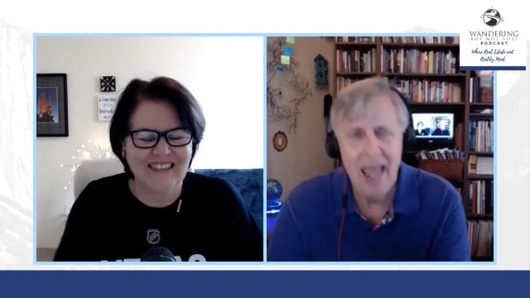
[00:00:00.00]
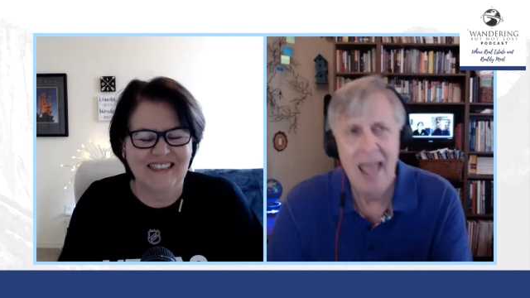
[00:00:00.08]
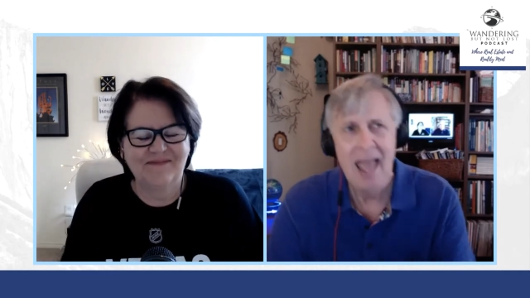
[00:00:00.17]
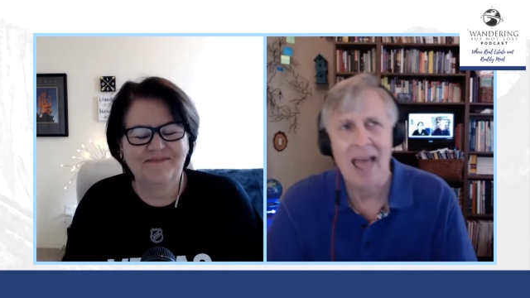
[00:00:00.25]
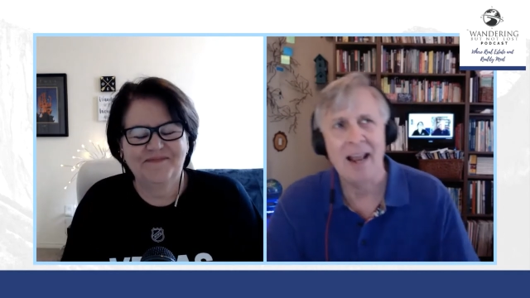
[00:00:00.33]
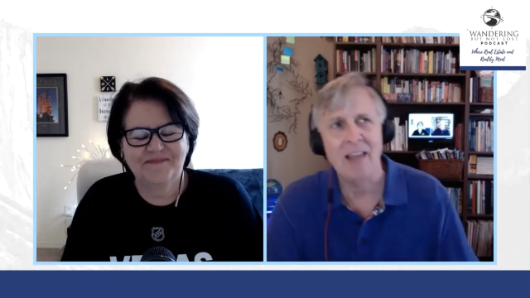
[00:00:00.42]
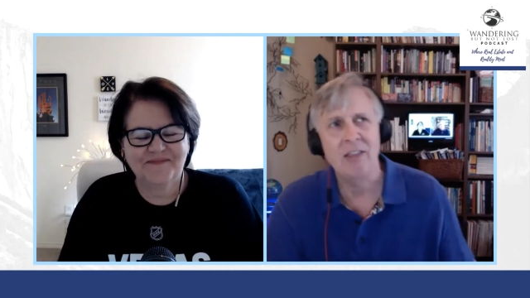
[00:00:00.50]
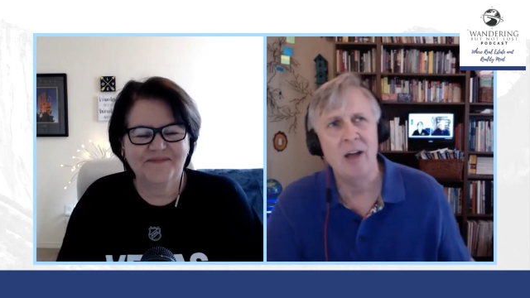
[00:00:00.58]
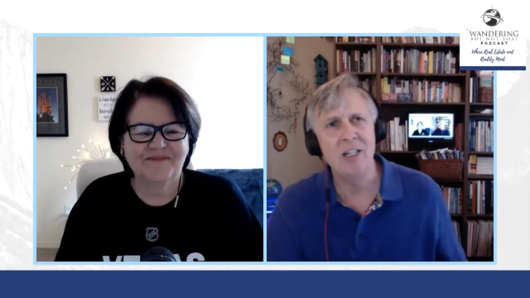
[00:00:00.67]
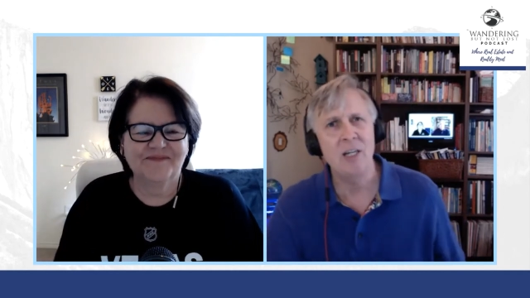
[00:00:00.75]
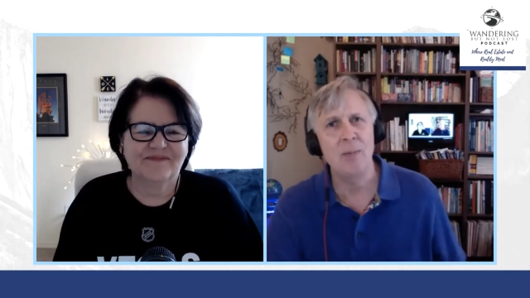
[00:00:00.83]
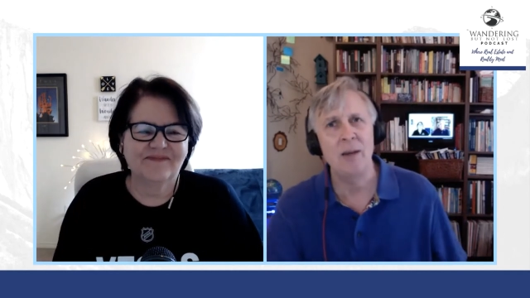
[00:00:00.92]
Speaker 1: Yeah. And I
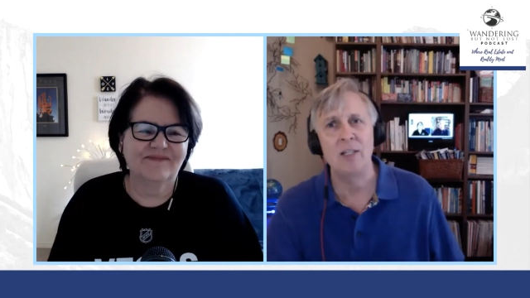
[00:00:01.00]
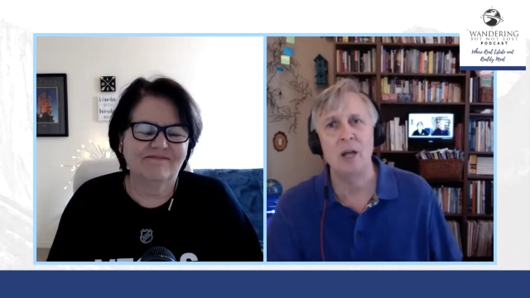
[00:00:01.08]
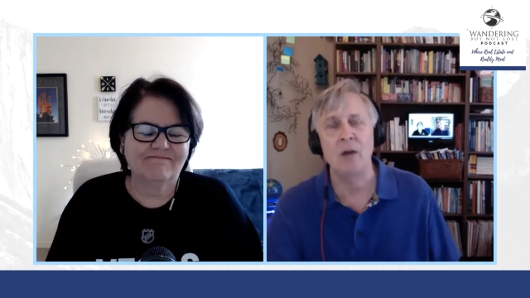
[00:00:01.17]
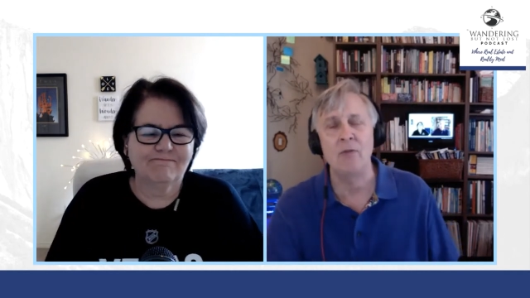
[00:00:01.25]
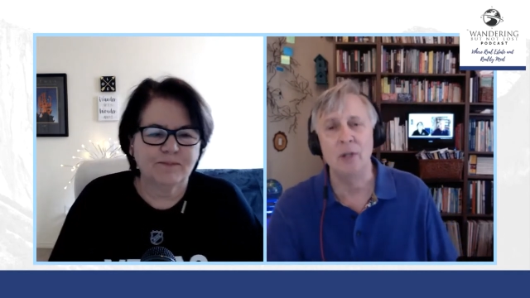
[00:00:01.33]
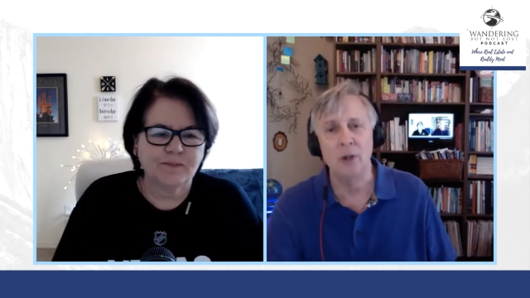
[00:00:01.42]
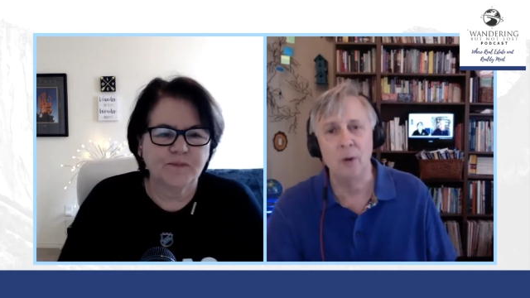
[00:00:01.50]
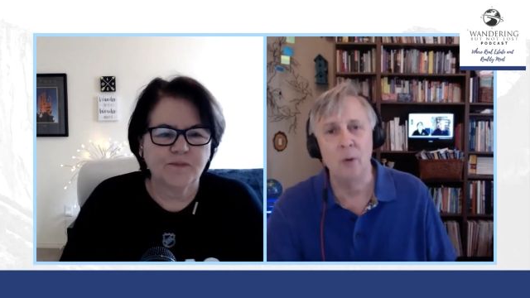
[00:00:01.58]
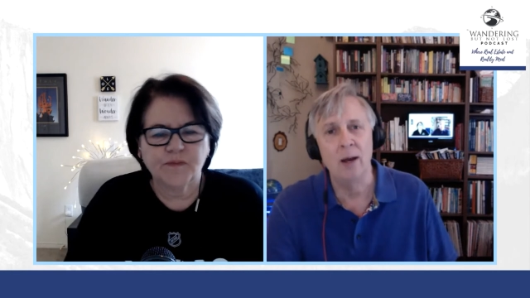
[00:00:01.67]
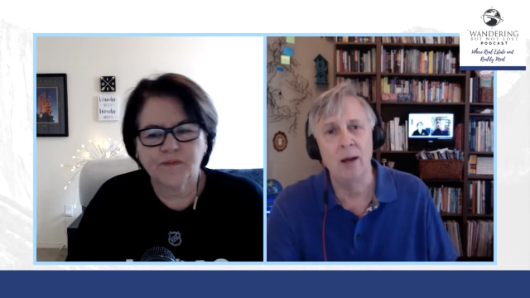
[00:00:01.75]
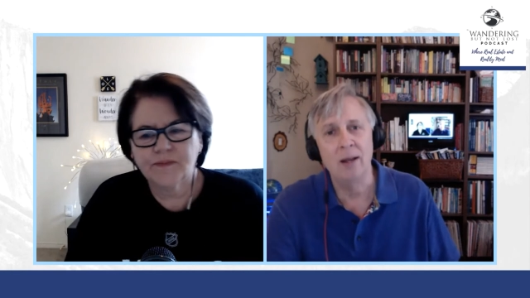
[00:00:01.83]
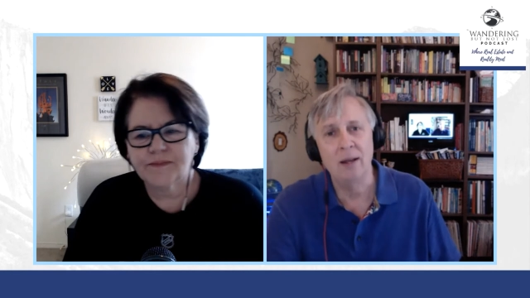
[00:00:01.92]
thought to myself, you know
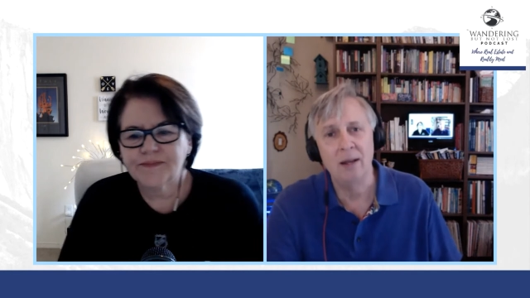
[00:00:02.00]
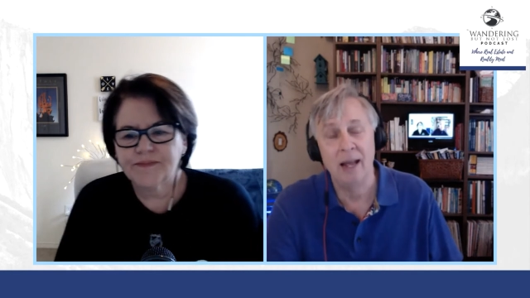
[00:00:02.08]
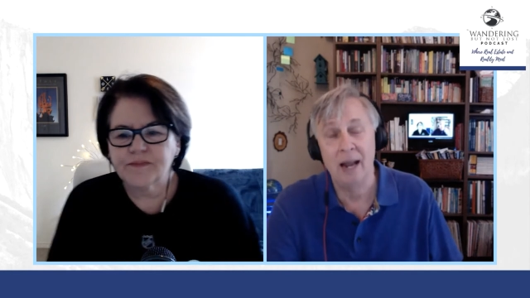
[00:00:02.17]
what?